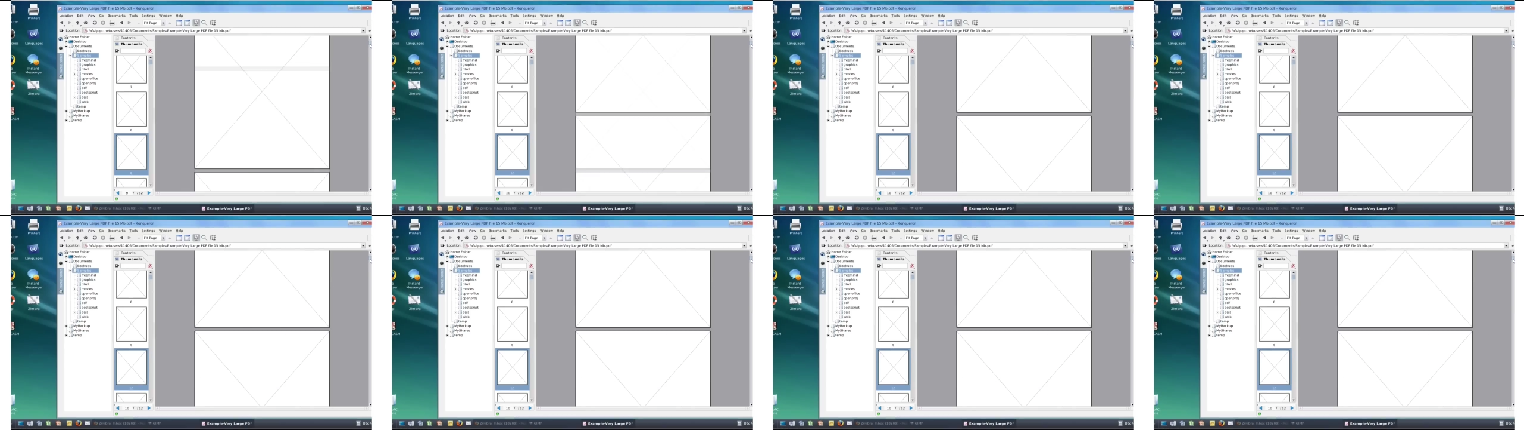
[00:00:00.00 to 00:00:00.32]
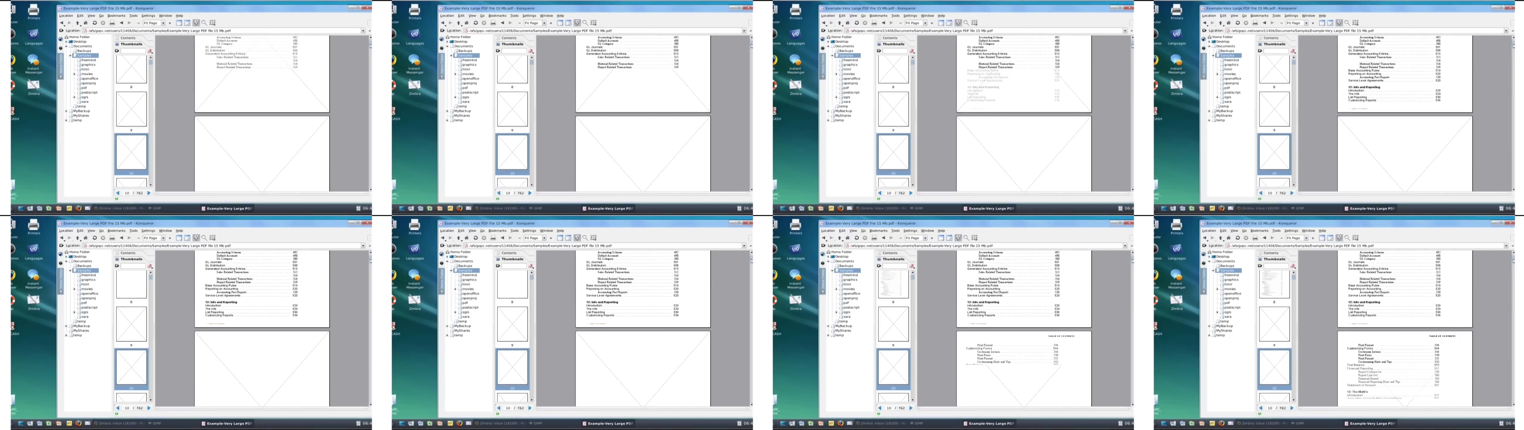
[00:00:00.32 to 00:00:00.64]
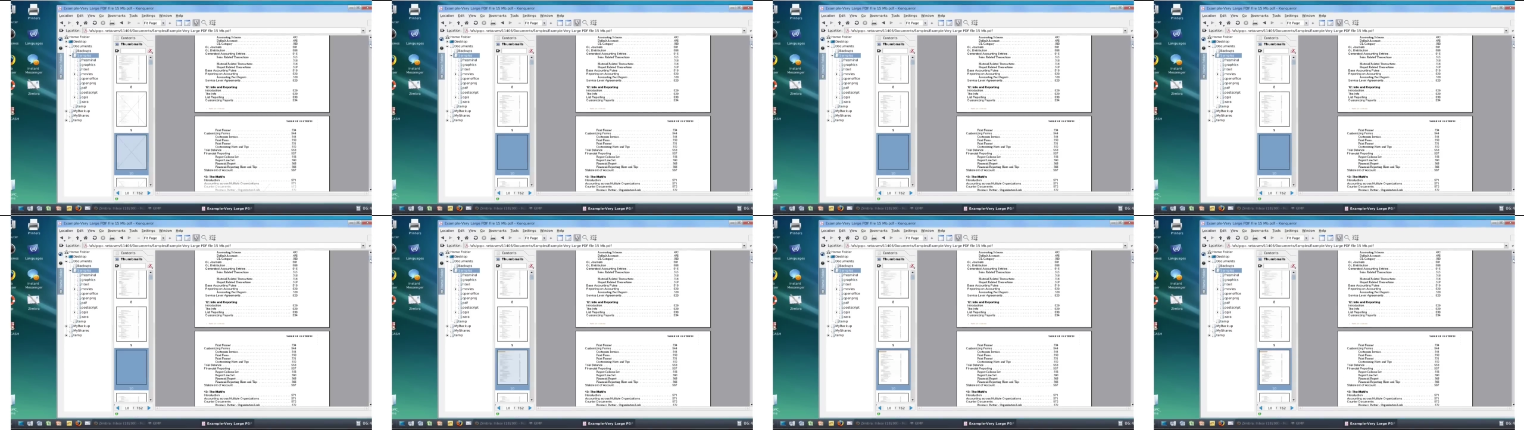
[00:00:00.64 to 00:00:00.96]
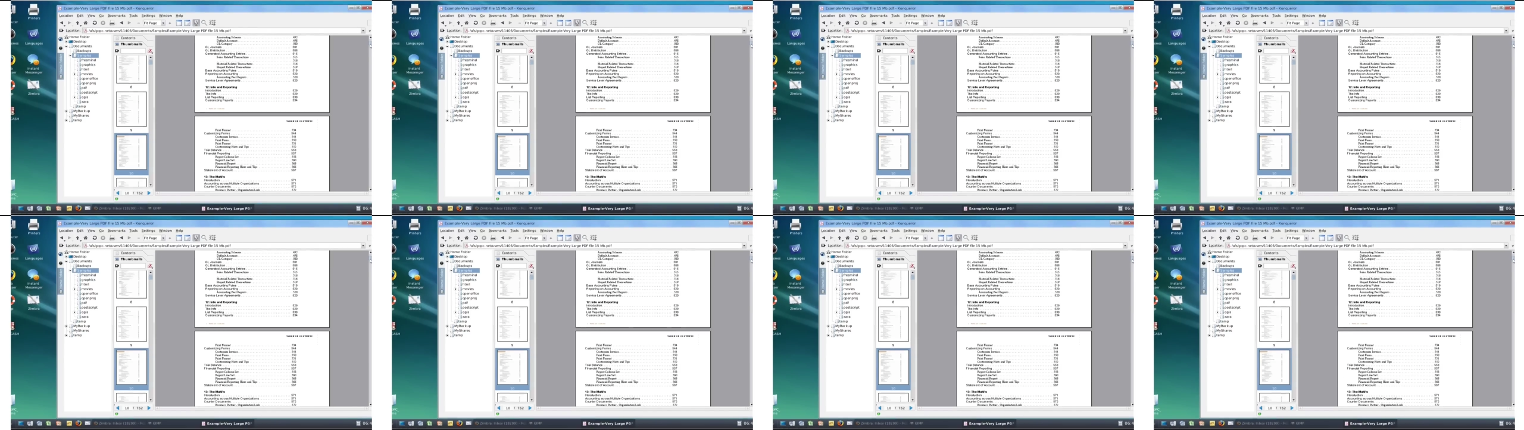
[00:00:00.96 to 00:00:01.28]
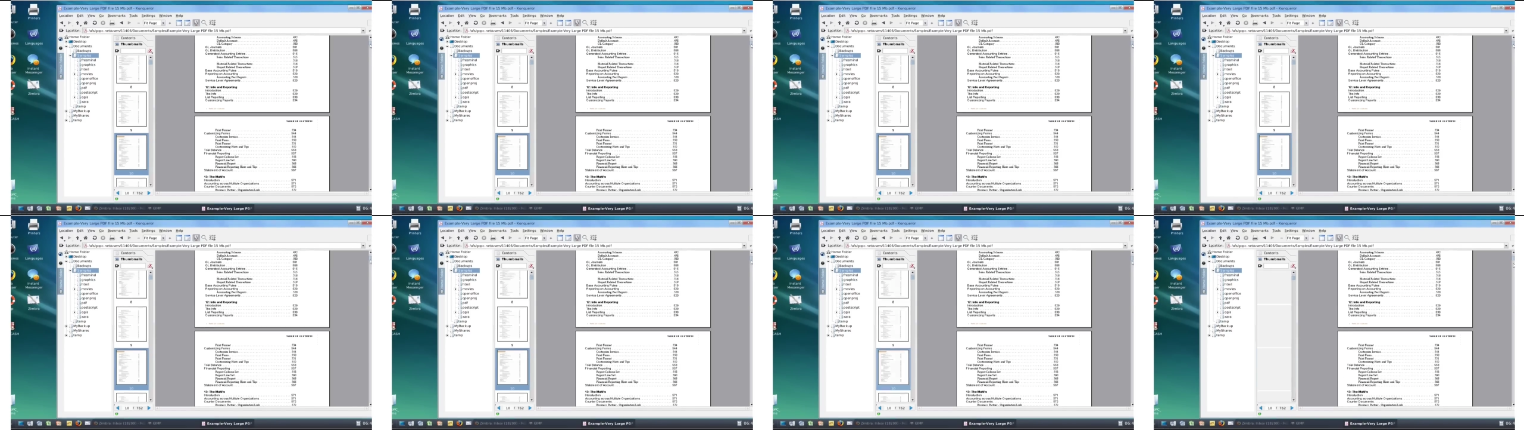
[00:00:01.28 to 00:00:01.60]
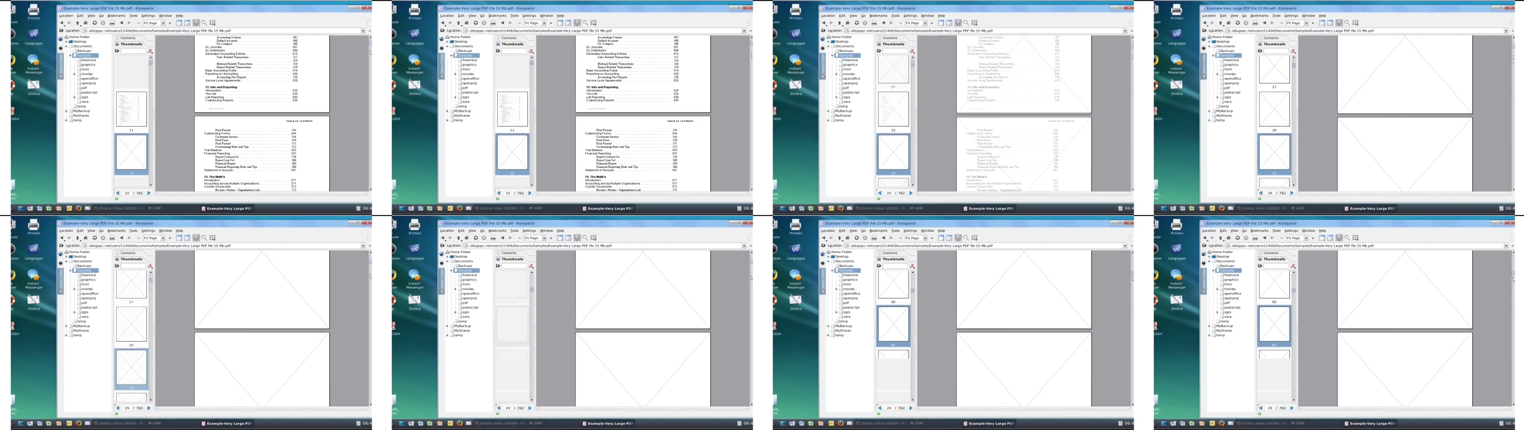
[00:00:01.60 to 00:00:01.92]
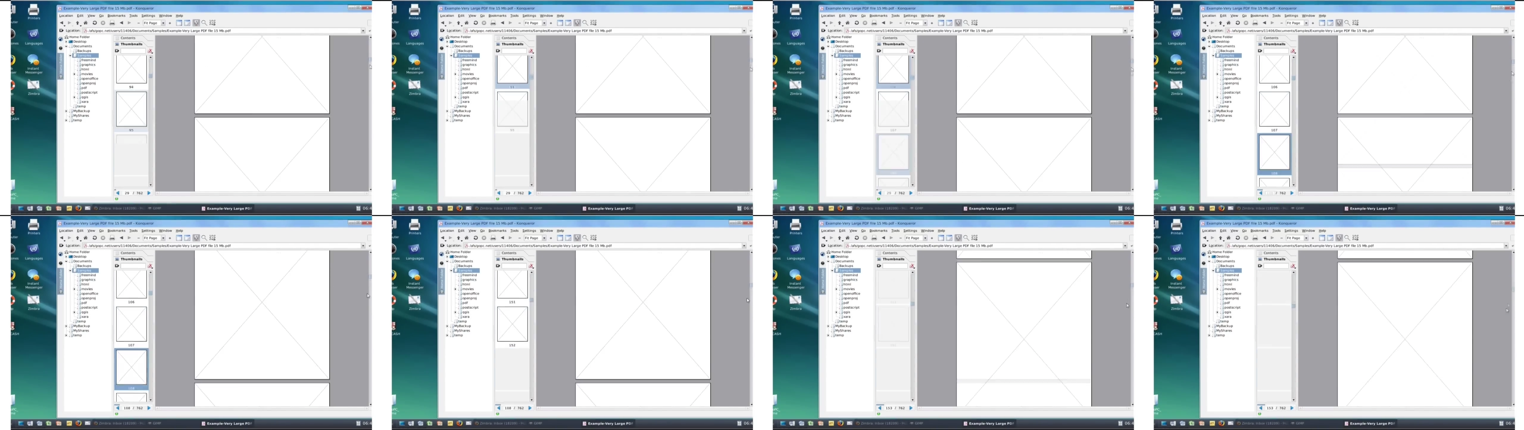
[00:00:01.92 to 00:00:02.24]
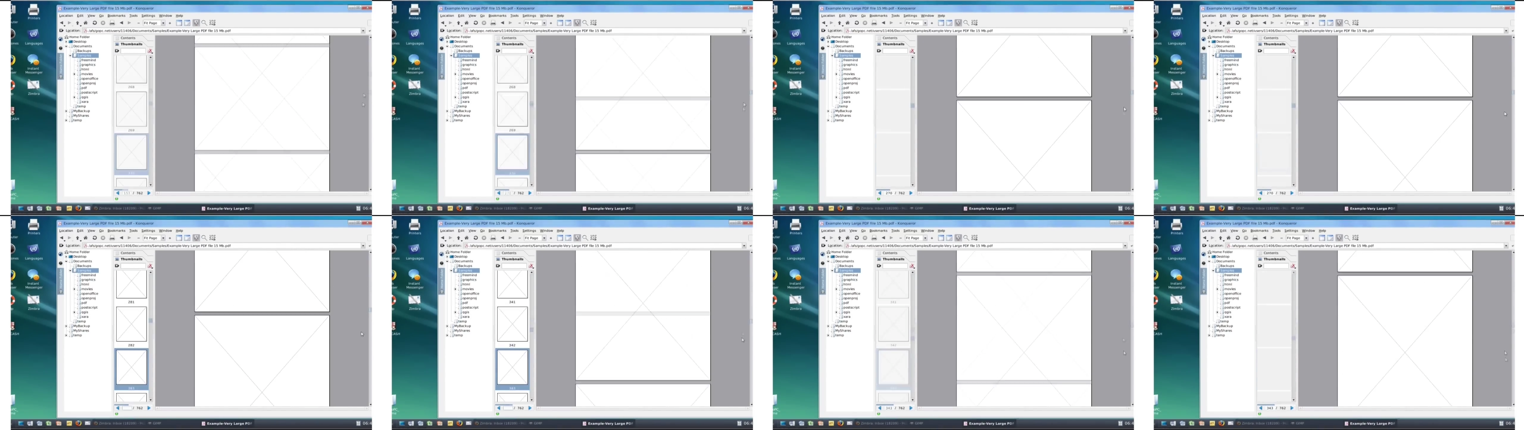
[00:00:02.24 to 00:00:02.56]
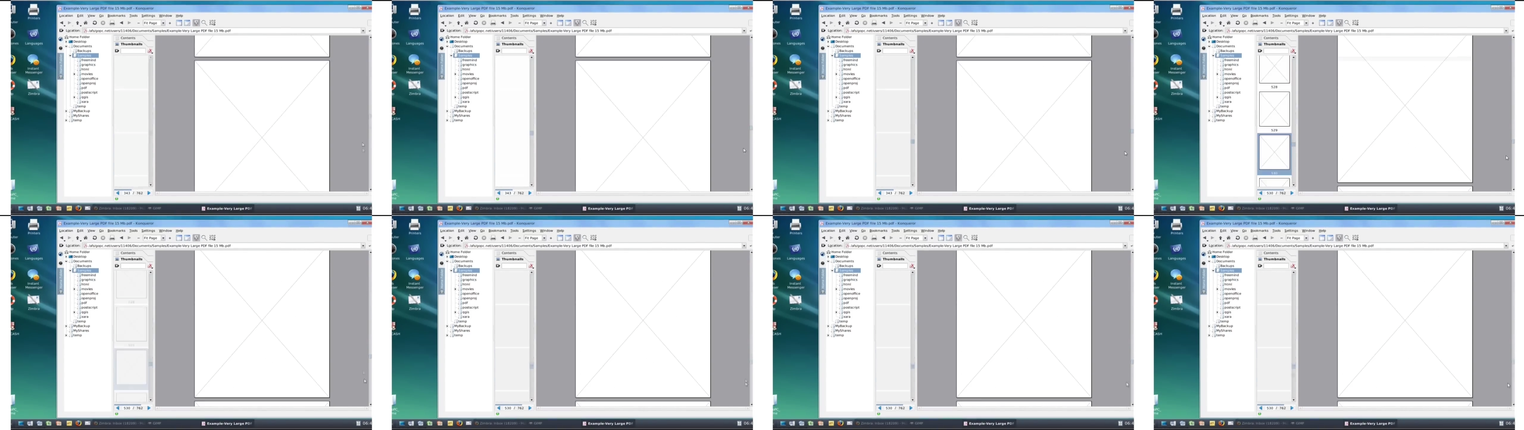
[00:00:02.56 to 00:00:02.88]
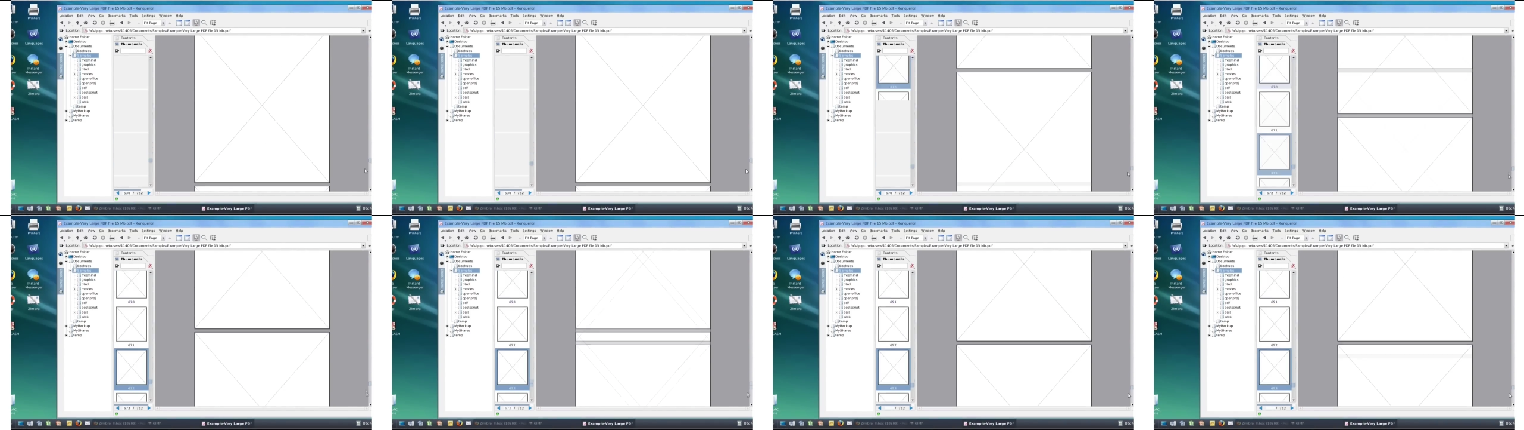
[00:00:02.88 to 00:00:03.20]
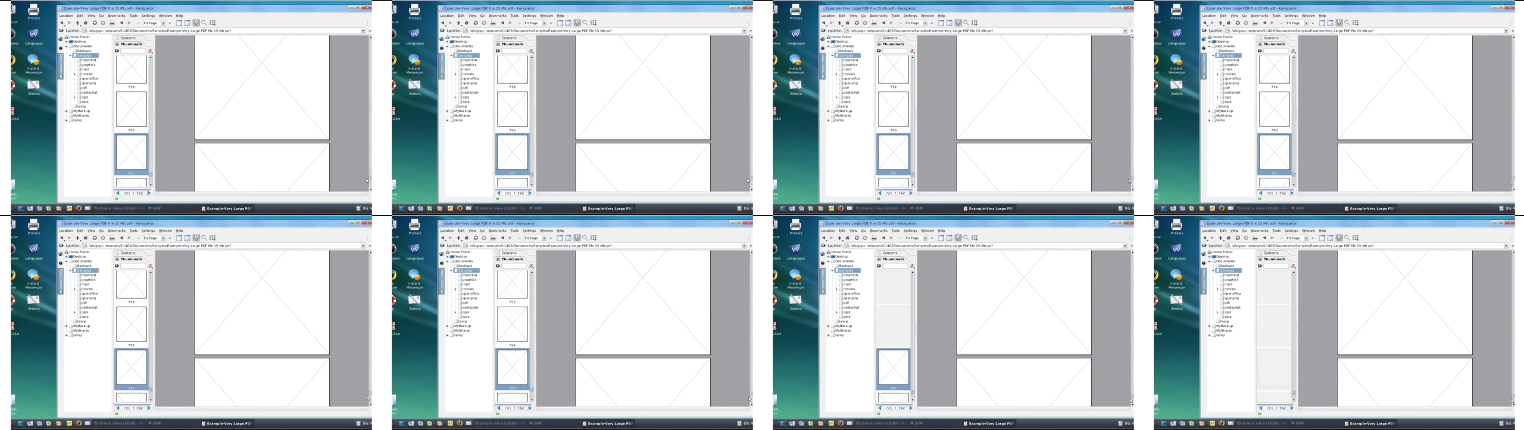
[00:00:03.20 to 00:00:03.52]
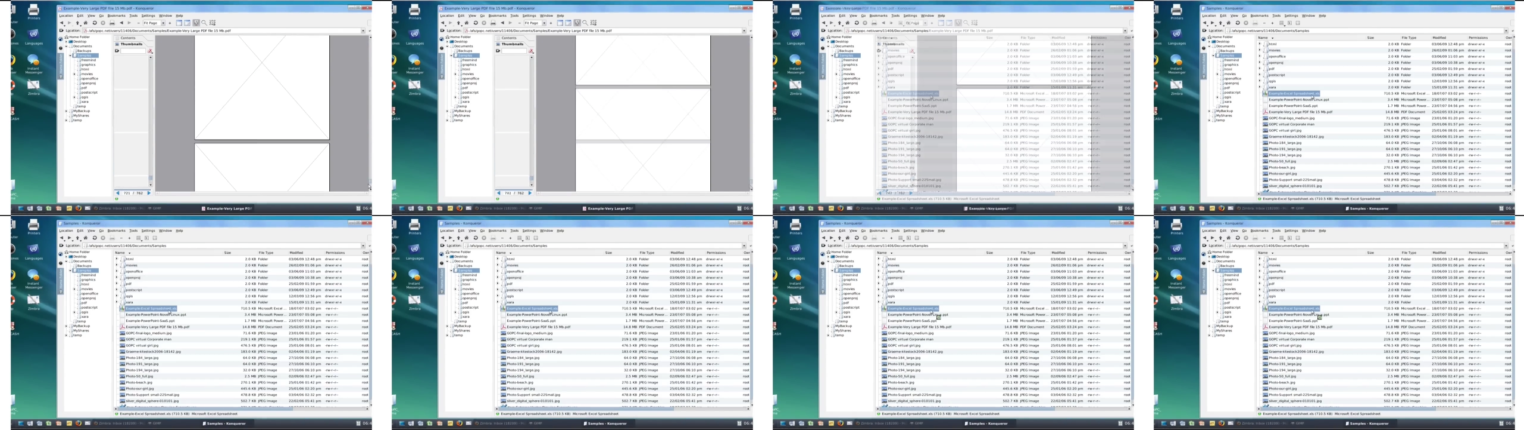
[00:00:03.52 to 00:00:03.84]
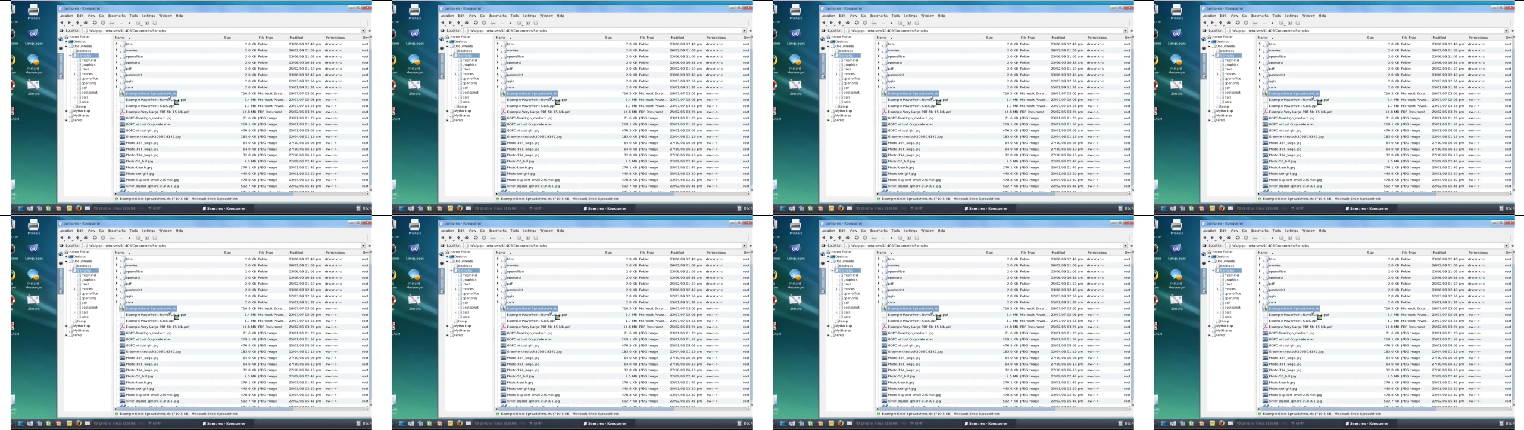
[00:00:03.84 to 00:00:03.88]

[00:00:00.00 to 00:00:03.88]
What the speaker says: No face is visible, so there are no lips to read.